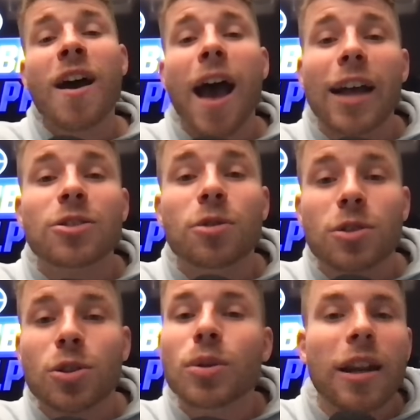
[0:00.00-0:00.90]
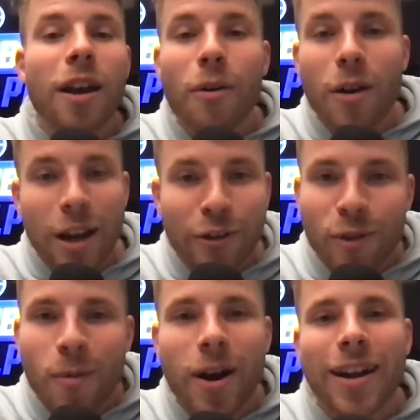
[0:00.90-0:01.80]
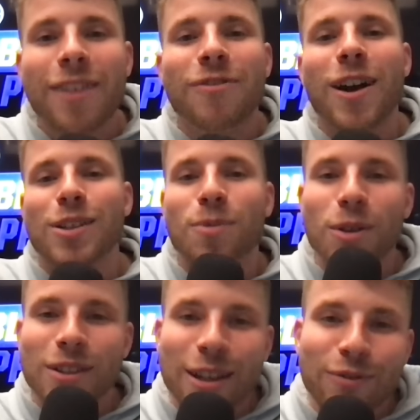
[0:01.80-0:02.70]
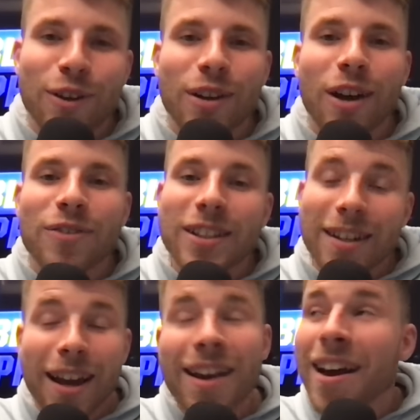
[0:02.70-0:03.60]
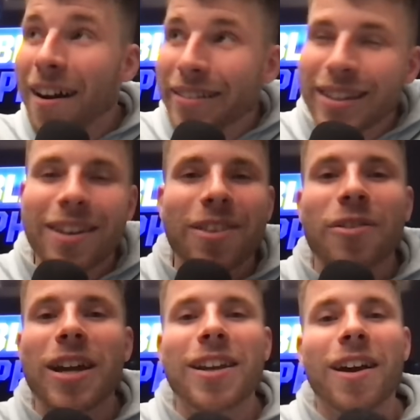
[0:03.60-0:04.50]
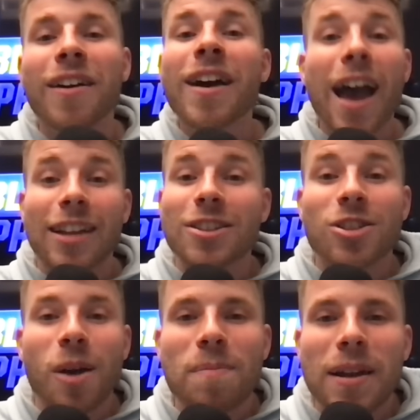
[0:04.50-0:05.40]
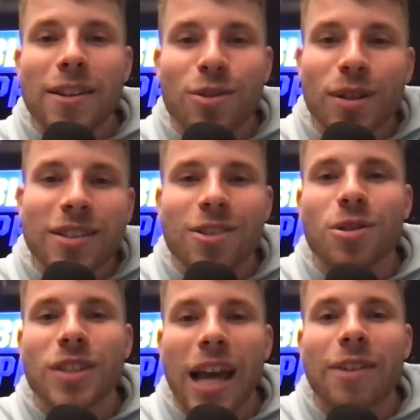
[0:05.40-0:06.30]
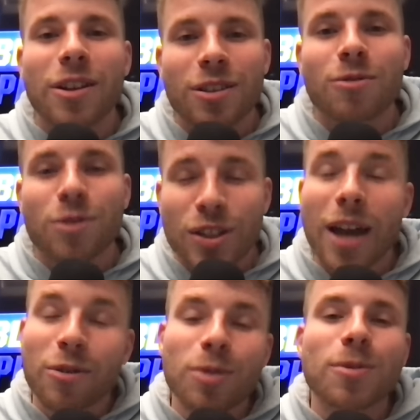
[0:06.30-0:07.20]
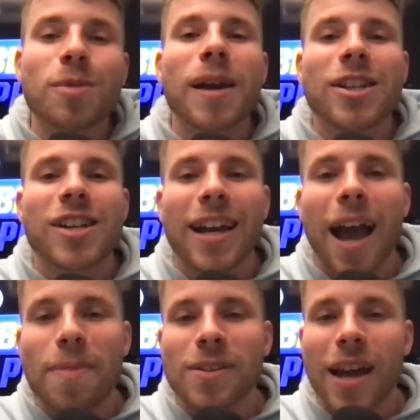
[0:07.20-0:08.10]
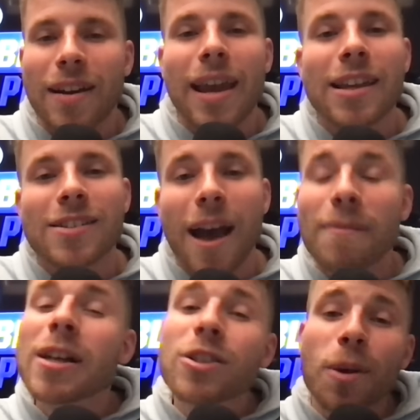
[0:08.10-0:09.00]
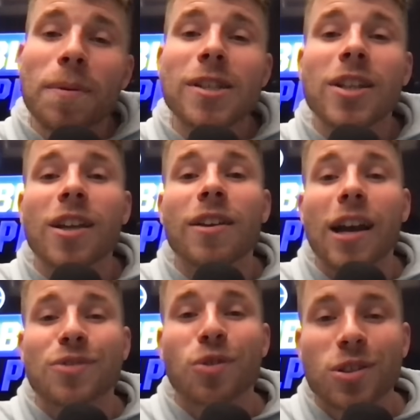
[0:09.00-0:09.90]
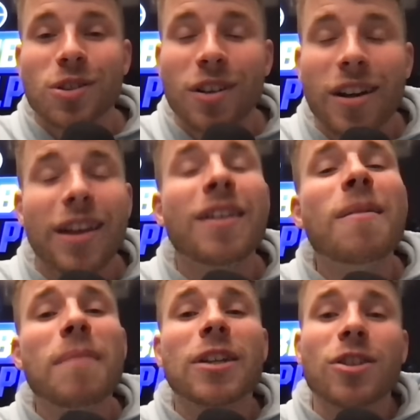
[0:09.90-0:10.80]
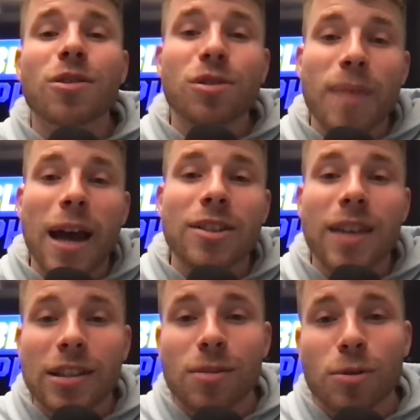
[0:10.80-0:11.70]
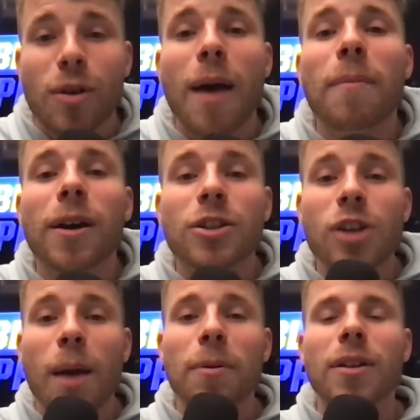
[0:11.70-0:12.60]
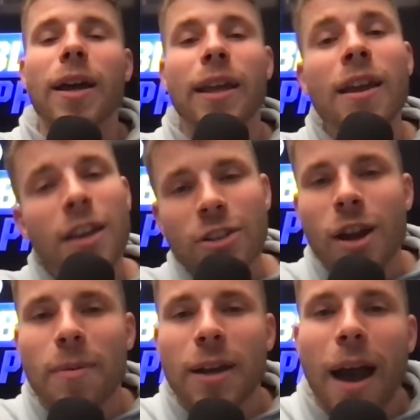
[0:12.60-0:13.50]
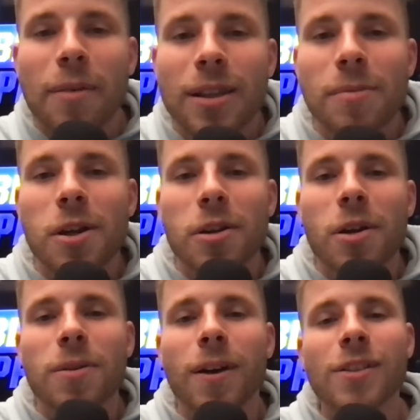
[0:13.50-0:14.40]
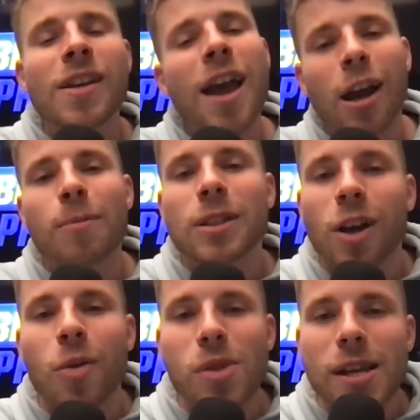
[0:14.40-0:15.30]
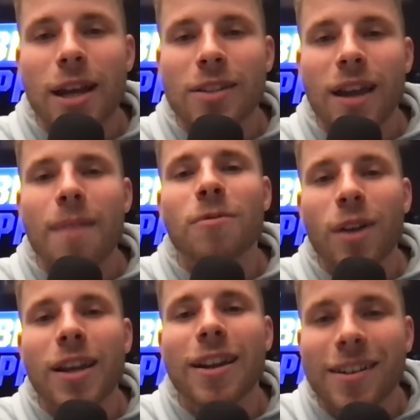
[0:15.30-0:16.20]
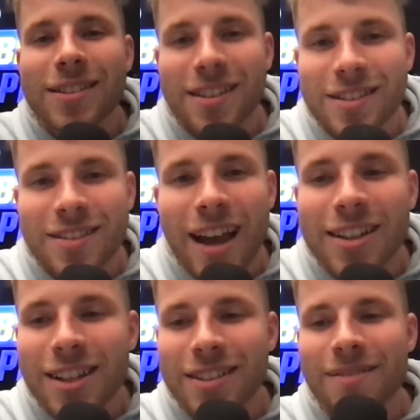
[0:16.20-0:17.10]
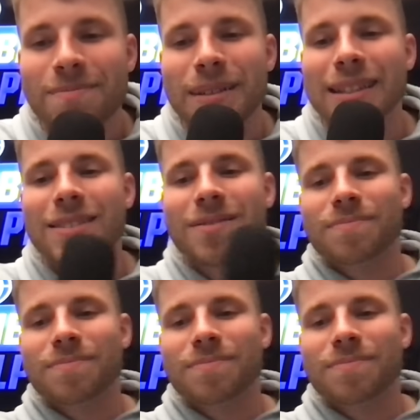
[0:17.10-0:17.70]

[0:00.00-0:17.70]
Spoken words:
Had to tune in here from work at Fox Sports in Philadelphia today. I was in on the radio. Had to jump in and squeeze into a side room to make sure I got this out ASAP. So appreciate you guys for tuning in. Make sure to smash that subscribe button, drop a like, and drop a comment. Let me know your thoughts. And I'll be talking with you next time right here on Sixers Digest. Peace.